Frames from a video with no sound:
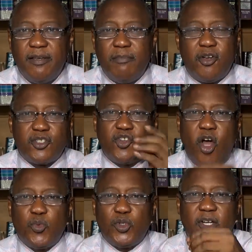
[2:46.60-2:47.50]
Because
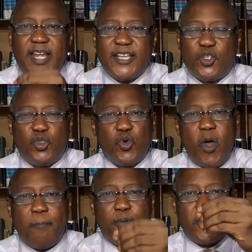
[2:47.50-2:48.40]
God will not ask you to
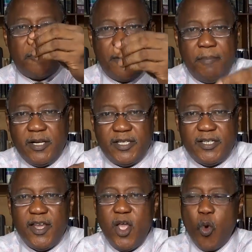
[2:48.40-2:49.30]
go and put up a
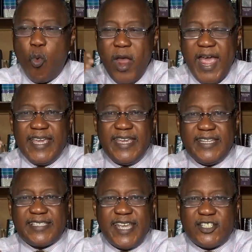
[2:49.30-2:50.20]
building where
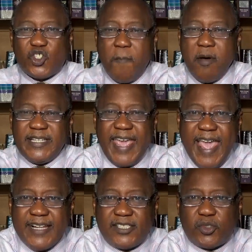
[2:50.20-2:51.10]
He sent somebody
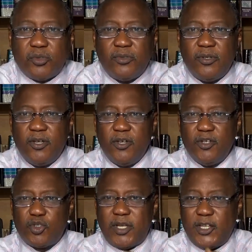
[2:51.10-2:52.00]
else to,
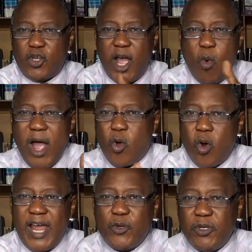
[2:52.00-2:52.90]
so that you can go and
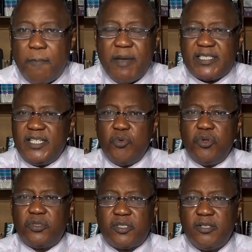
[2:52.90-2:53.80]
collide with the person. He
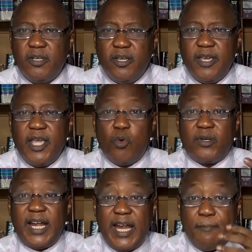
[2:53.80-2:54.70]
won't. He
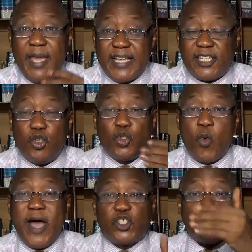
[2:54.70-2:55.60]
would rather be asking you
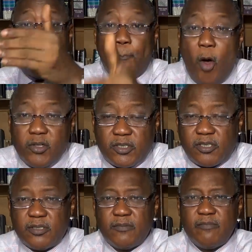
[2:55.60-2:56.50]
to go and
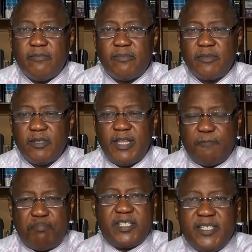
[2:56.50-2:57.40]
support
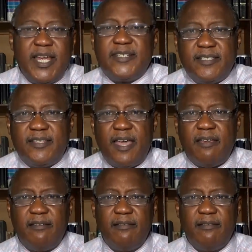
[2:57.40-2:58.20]
that person that is there